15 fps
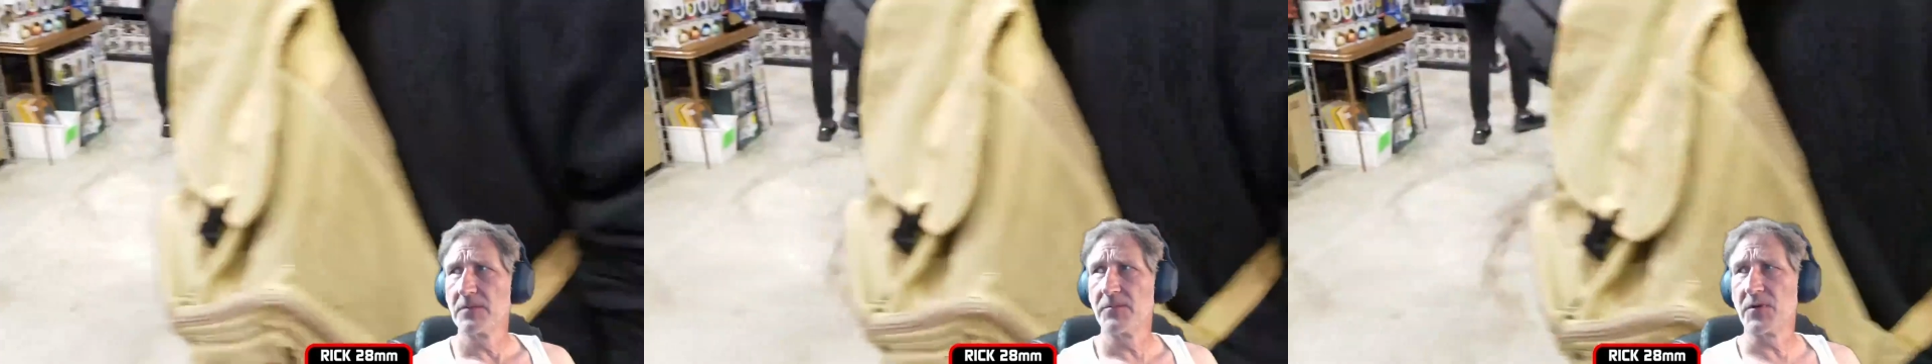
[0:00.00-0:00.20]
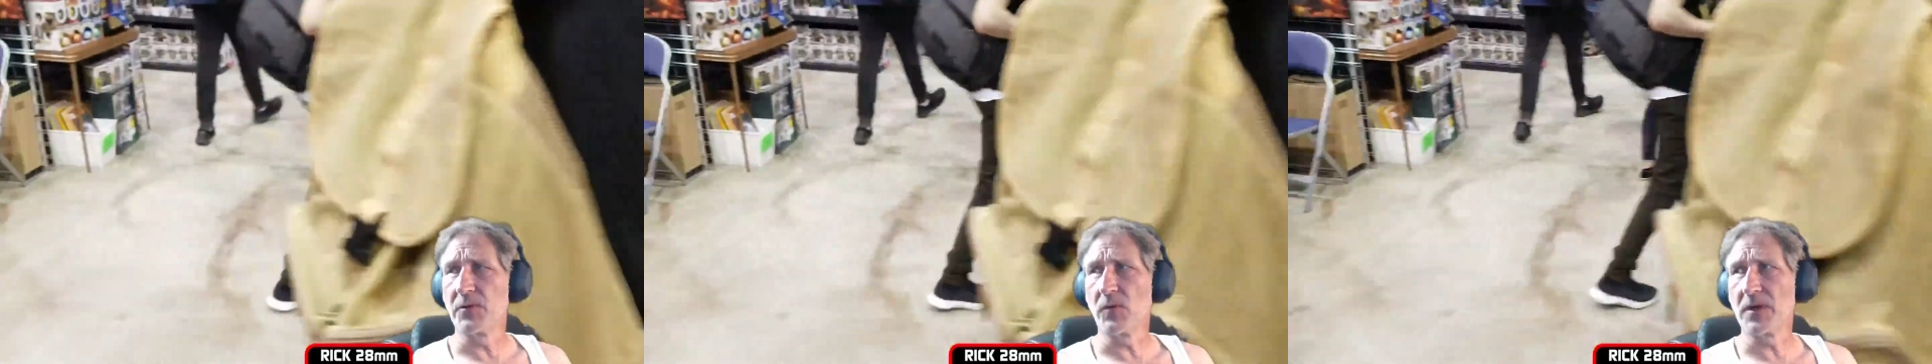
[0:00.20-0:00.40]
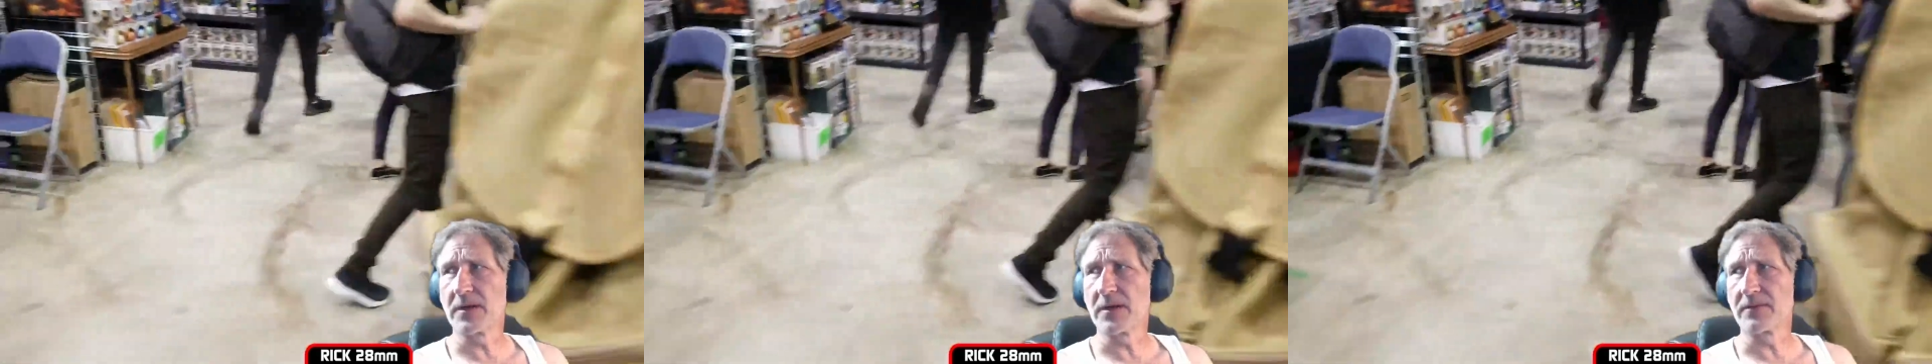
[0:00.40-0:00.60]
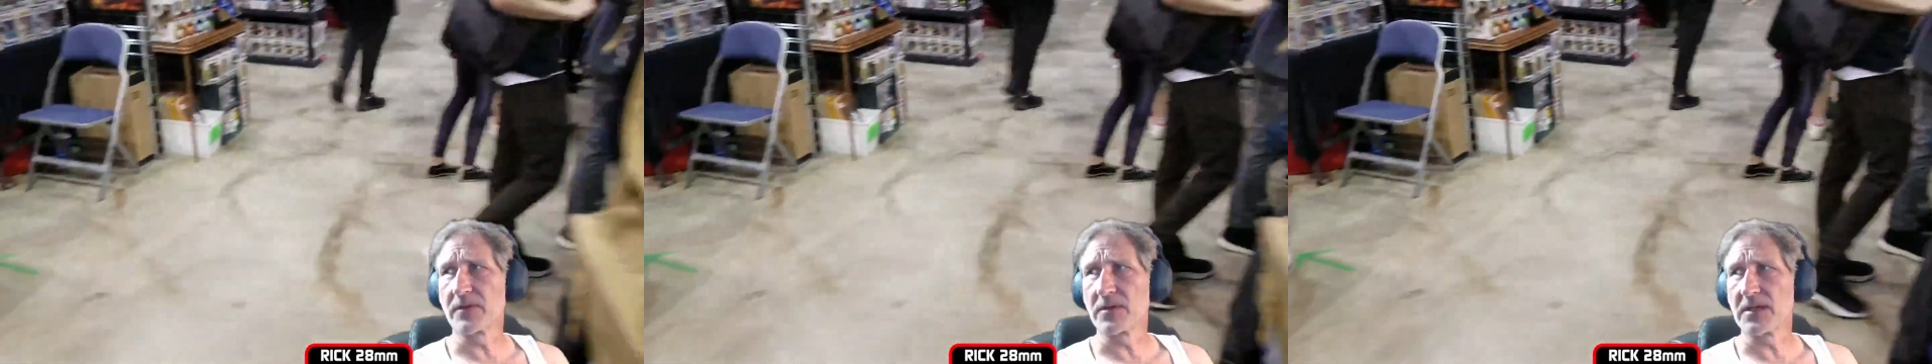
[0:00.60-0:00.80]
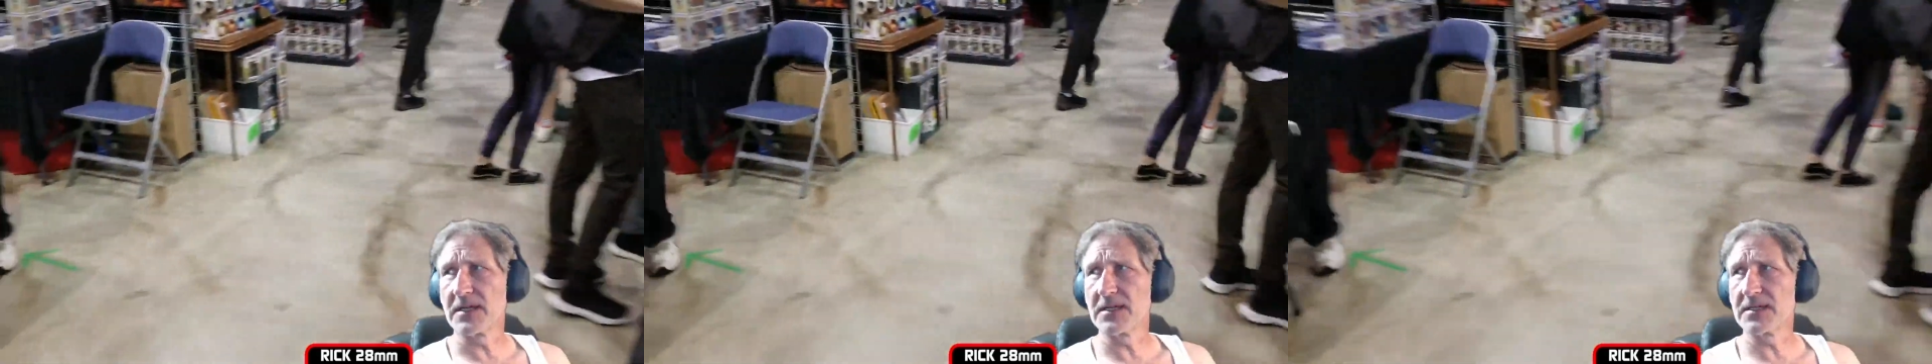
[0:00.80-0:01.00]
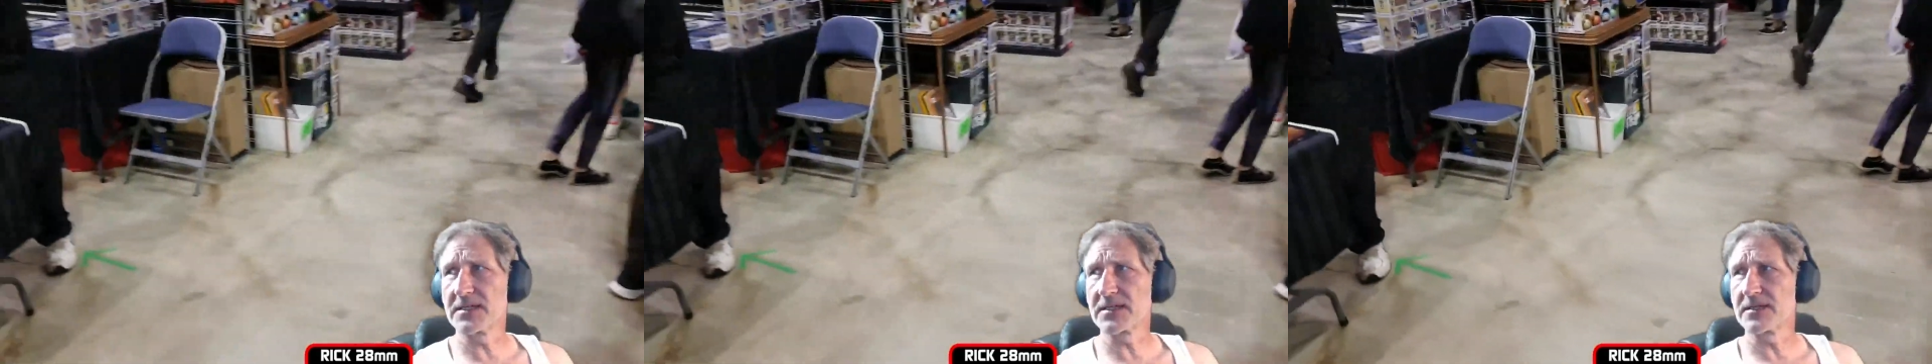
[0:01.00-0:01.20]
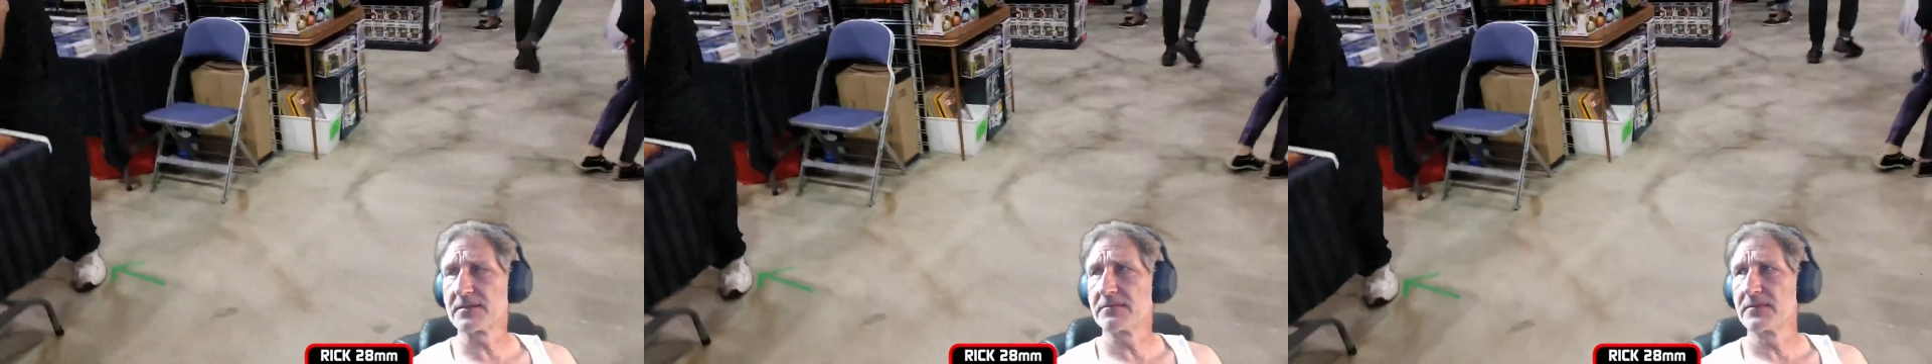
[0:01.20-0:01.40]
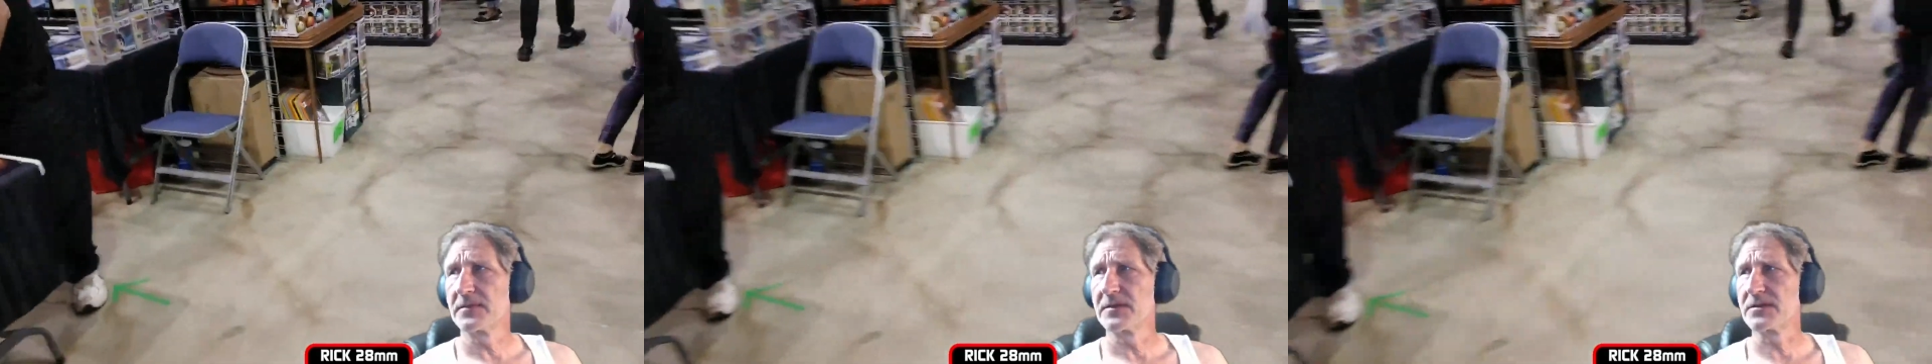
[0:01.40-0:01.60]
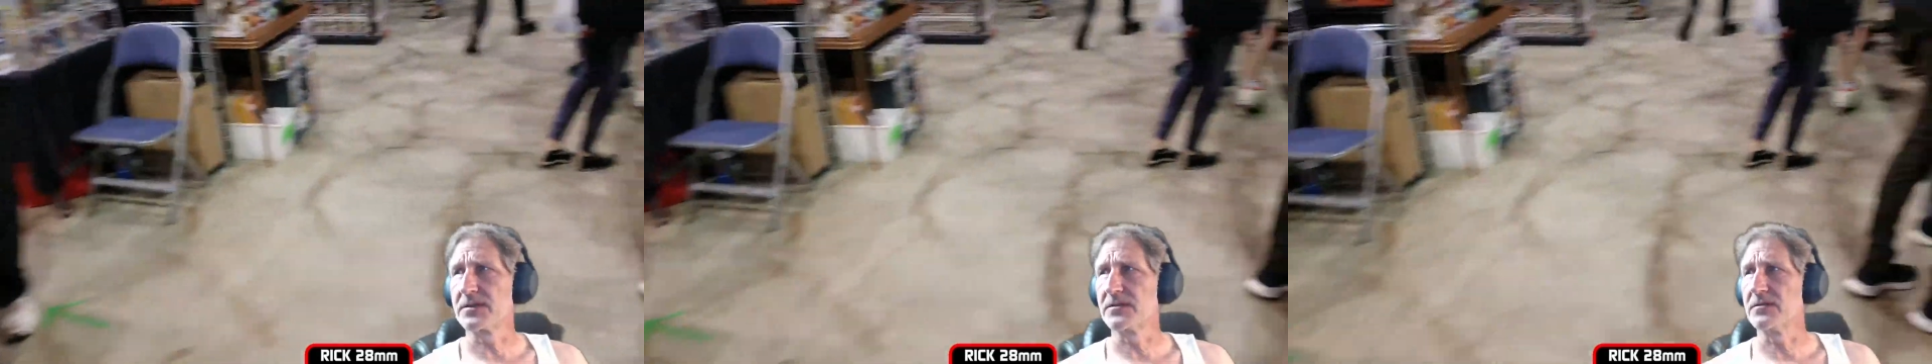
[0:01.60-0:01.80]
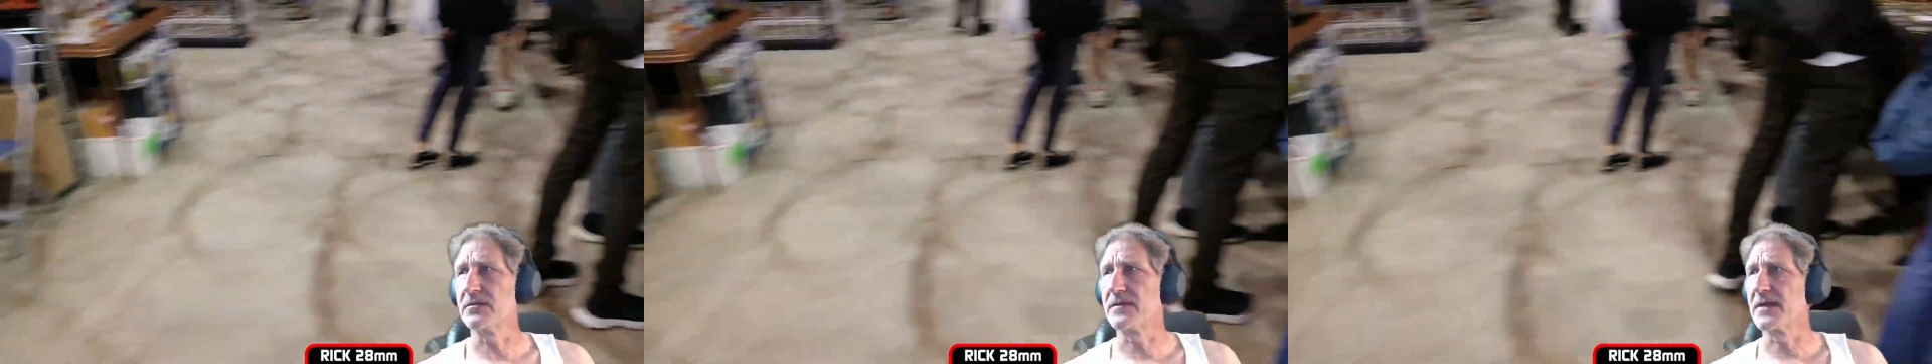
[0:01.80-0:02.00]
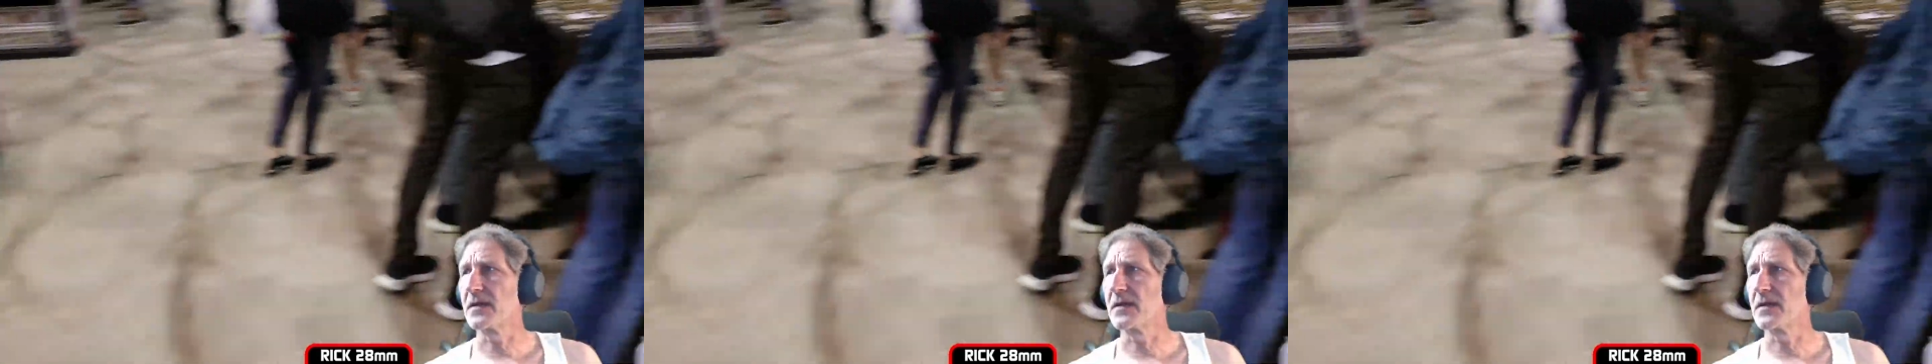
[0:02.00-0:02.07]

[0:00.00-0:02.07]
put whatever links to their